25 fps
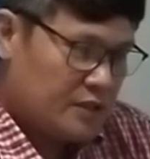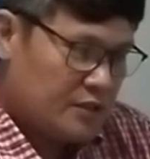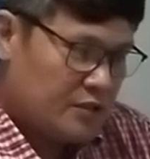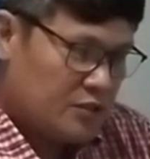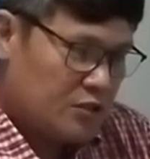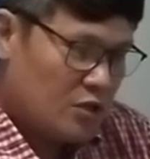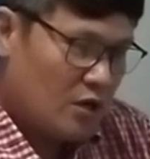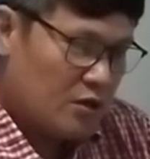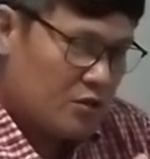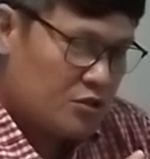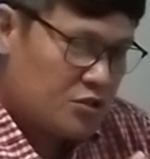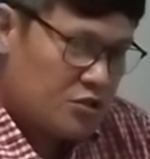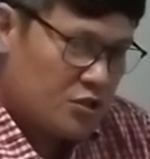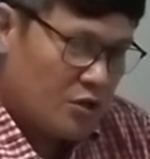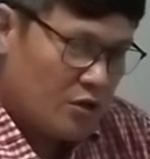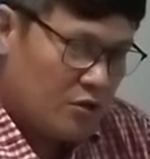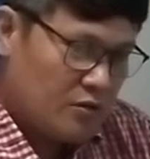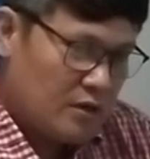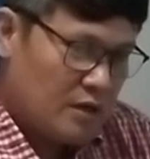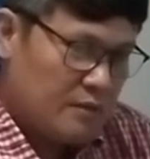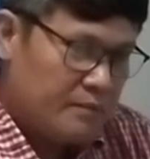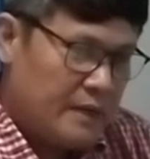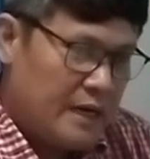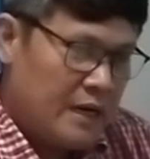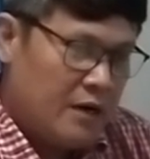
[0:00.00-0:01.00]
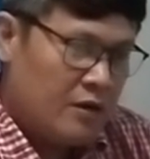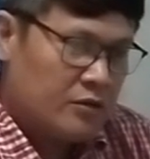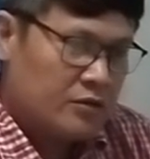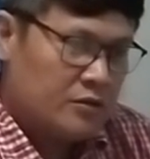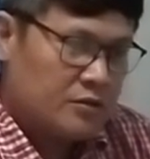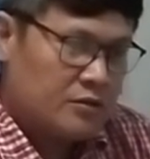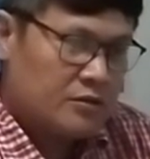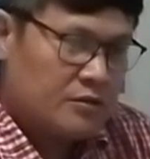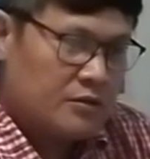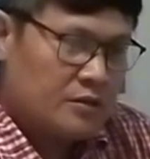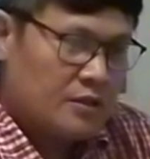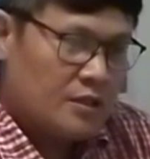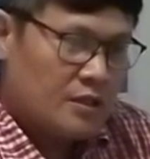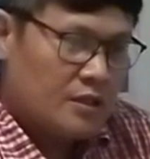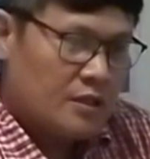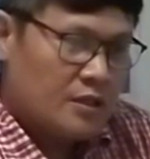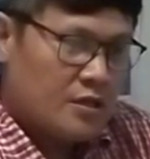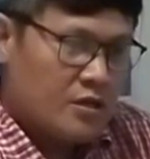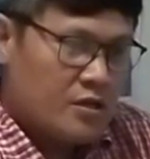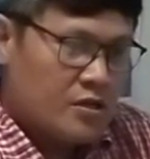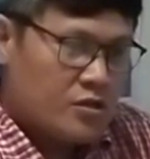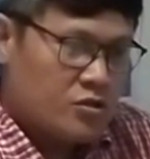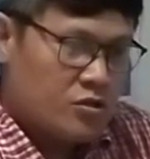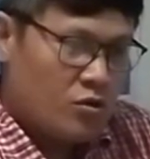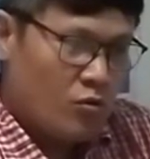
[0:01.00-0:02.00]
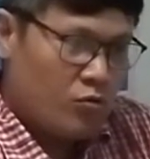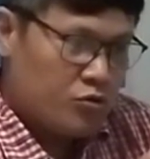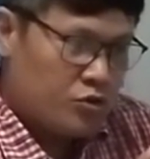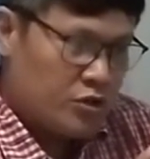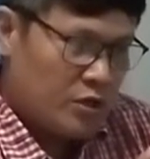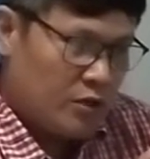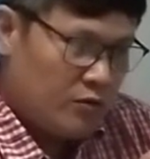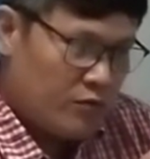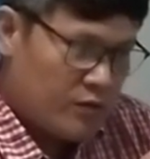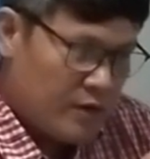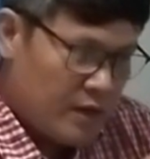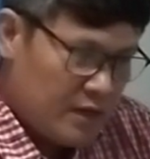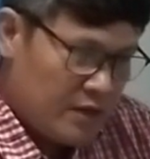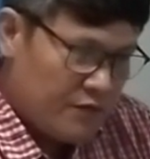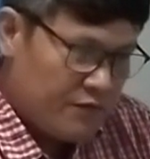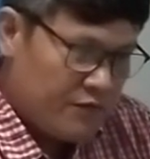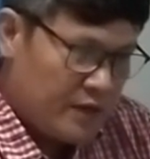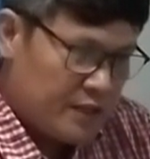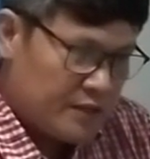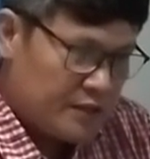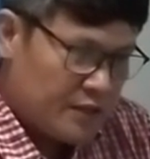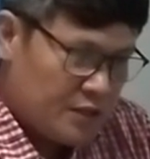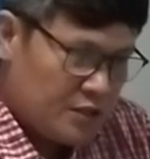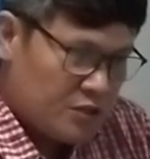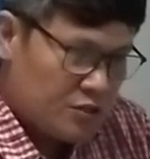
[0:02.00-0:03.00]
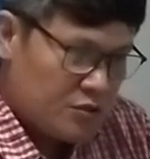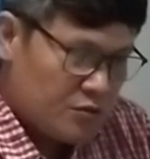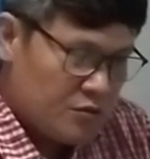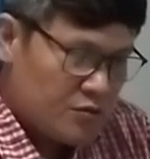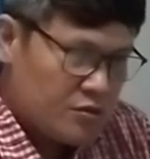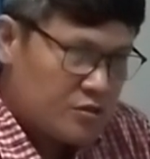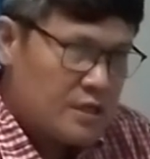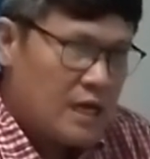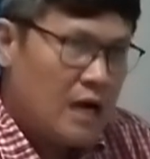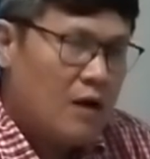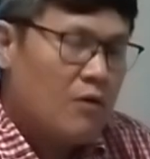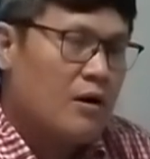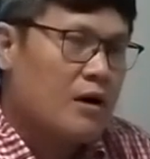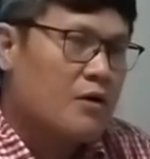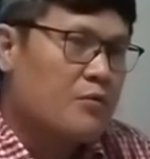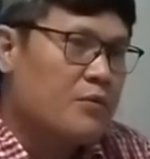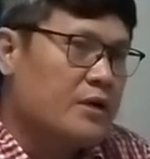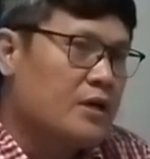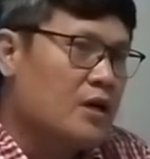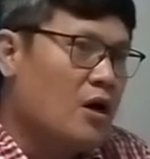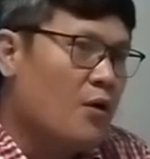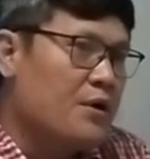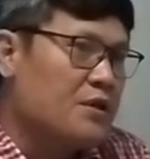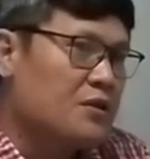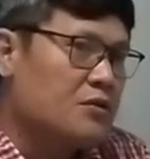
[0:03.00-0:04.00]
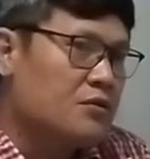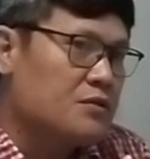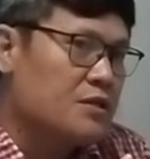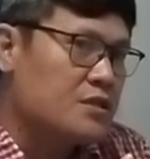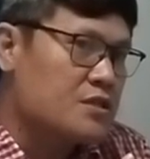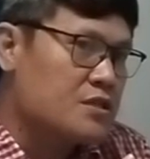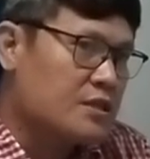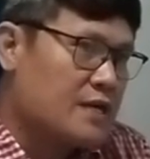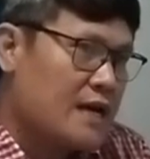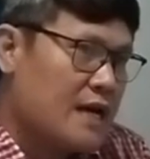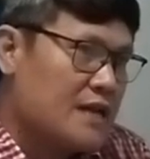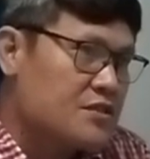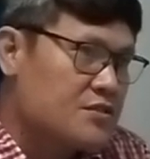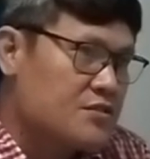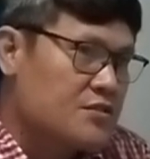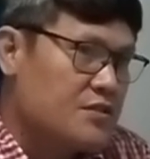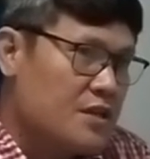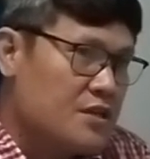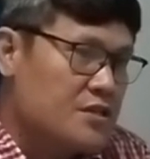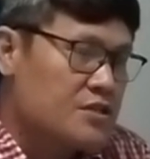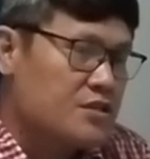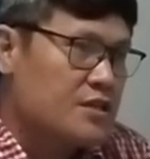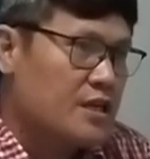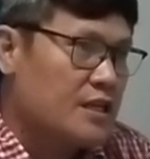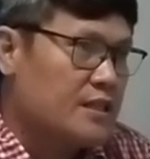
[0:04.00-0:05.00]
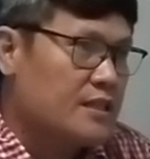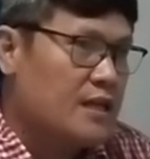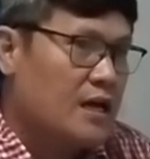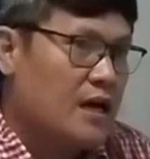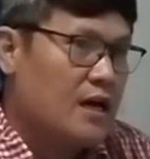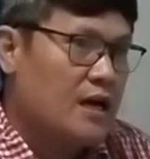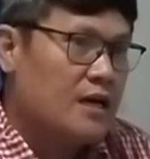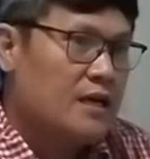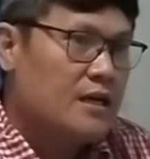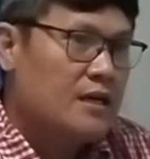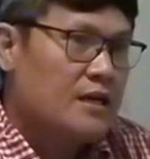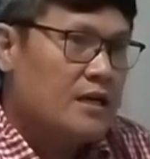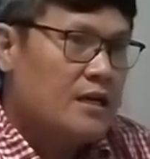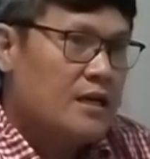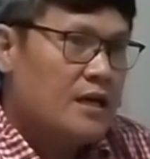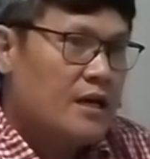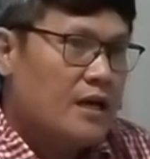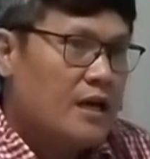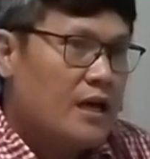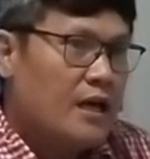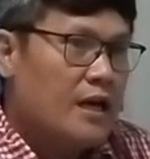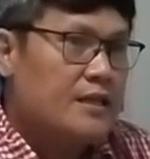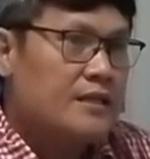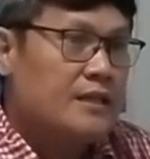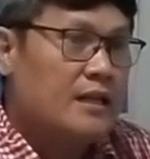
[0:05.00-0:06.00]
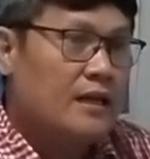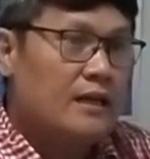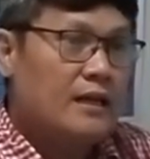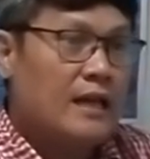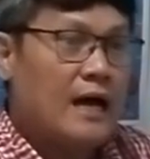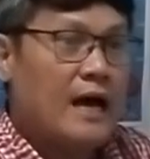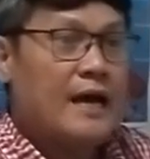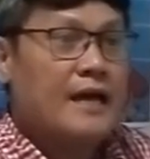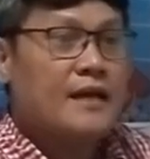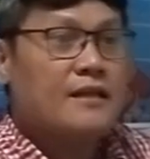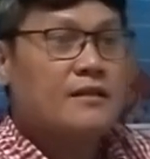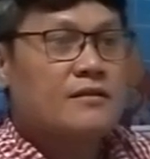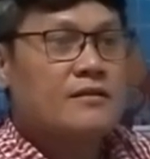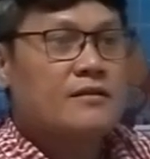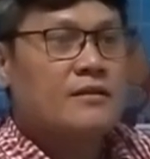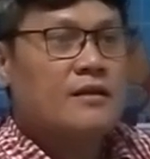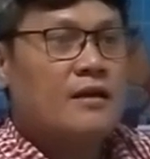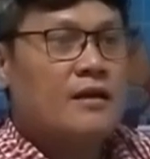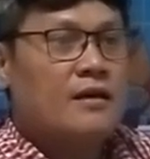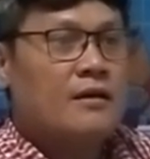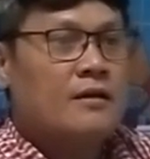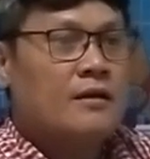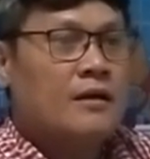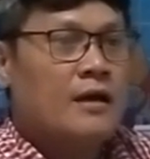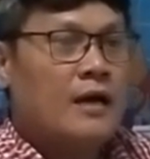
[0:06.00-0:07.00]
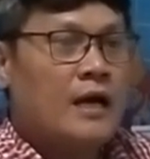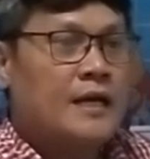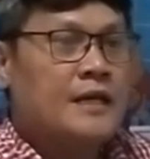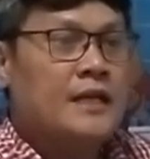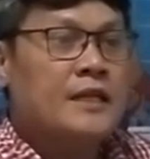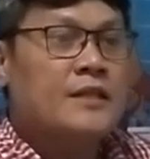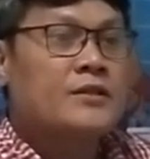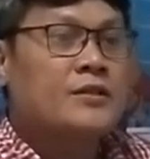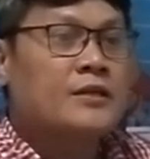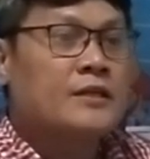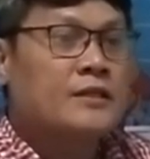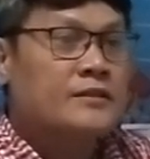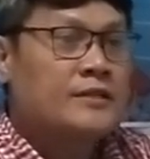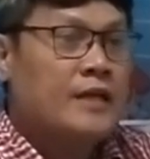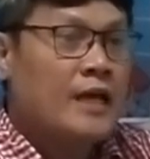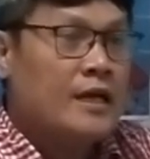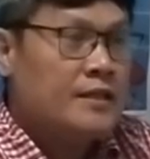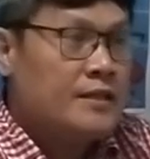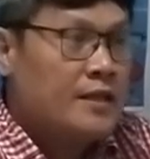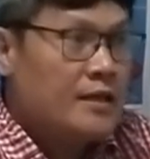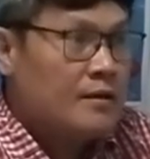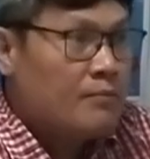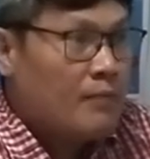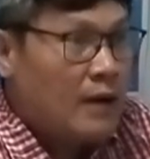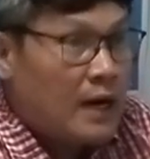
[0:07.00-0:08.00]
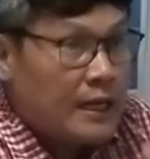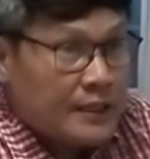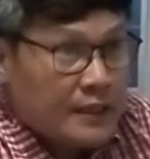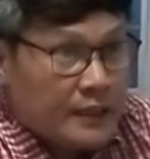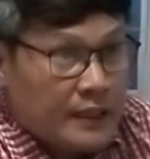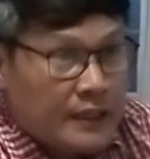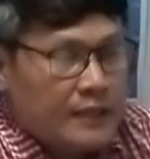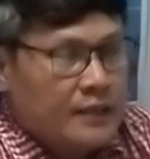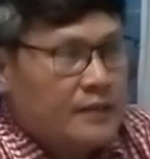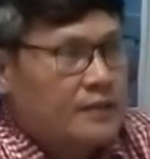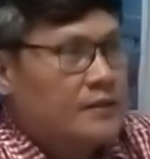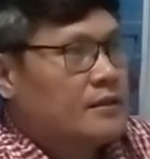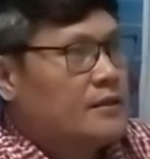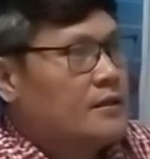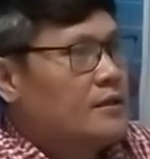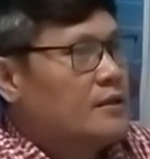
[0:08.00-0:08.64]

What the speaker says: talk show about social relevant issues. How are we going to discuss this in a light and entertaining manner